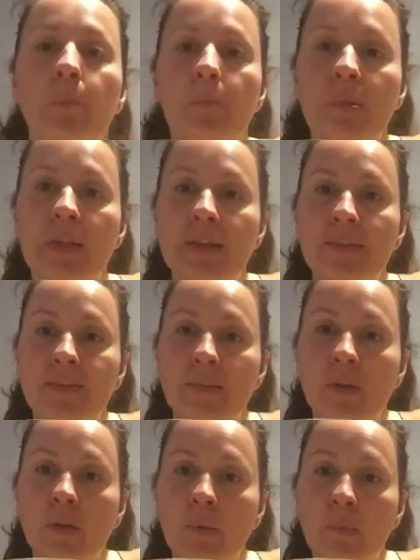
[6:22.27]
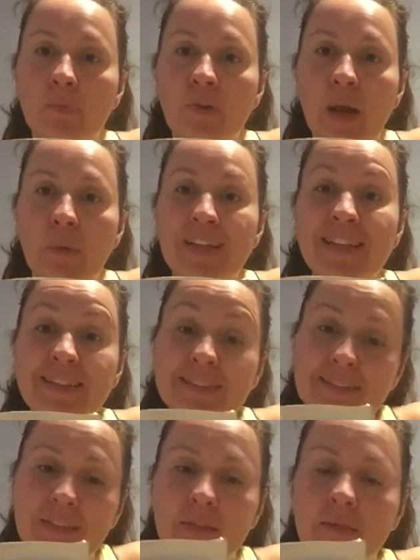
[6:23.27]
Bliss
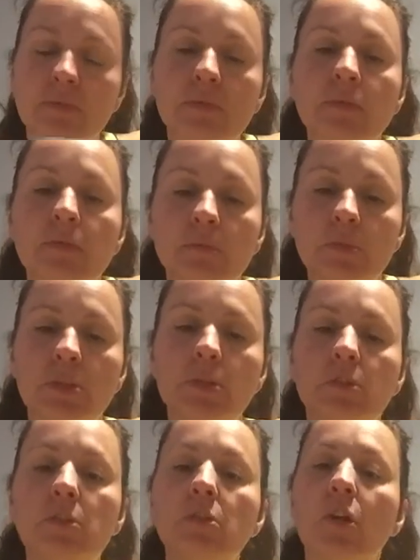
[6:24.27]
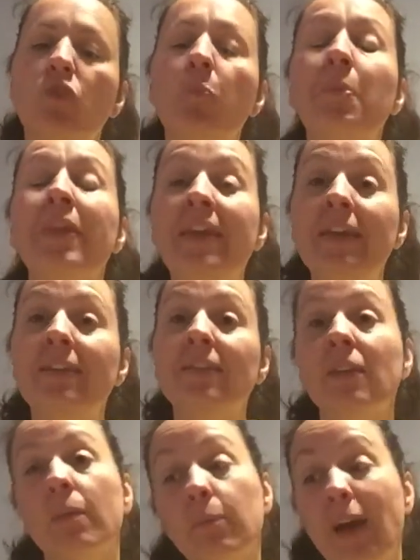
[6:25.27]
brownies. Oh my gosh, please
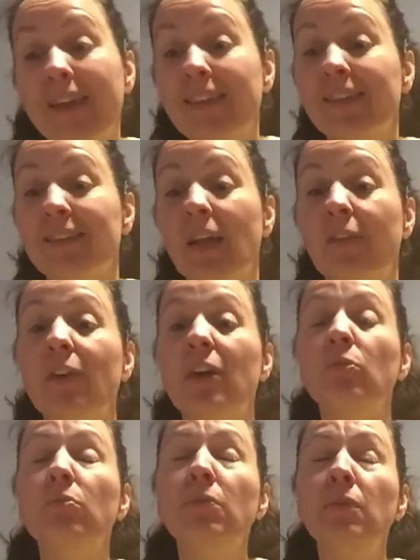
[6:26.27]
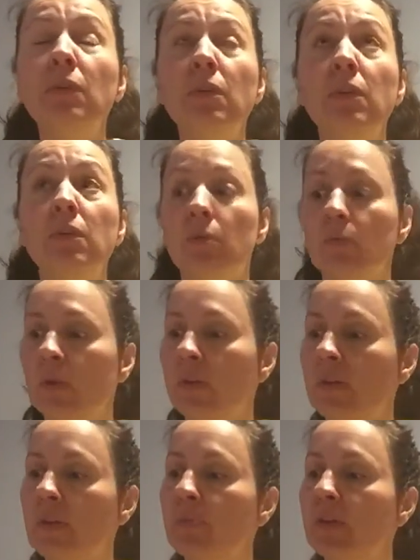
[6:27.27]
come buy this stuff. I really don't want
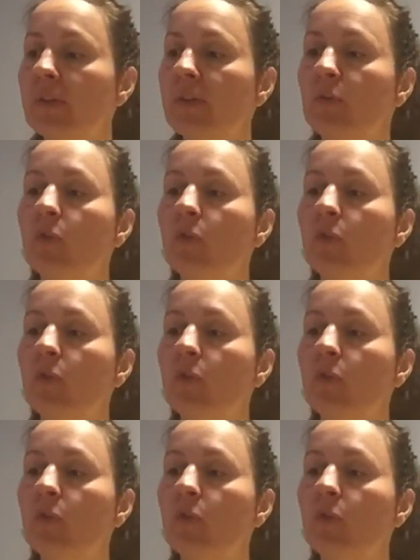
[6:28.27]
to bring this